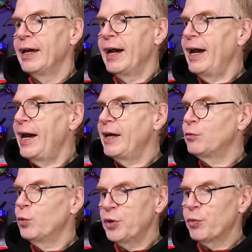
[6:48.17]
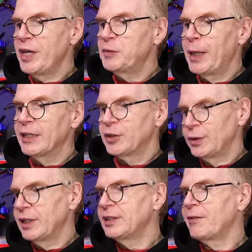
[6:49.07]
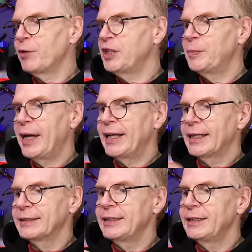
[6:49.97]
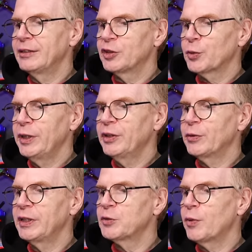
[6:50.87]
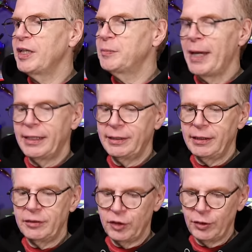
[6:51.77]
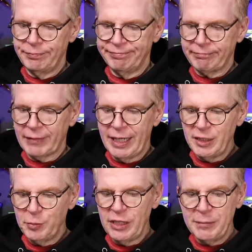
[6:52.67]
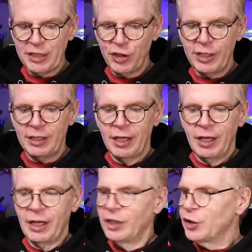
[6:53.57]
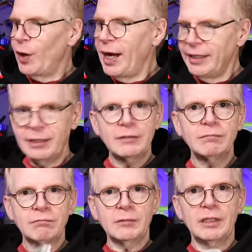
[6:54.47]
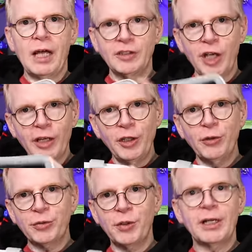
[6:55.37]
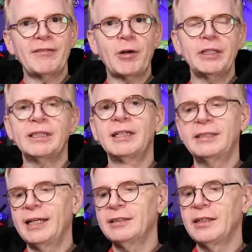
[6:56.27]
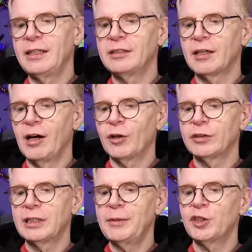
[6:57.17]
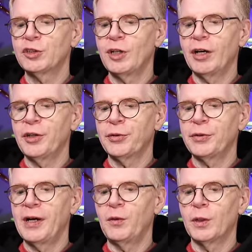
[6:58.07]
and with raceband. So it does have raceband. I can see it in the screen. There is raceband in there. So that's pretty much it. So I can, I'll talk you through it. I've already done a test of these goggles and let me just talk you through how it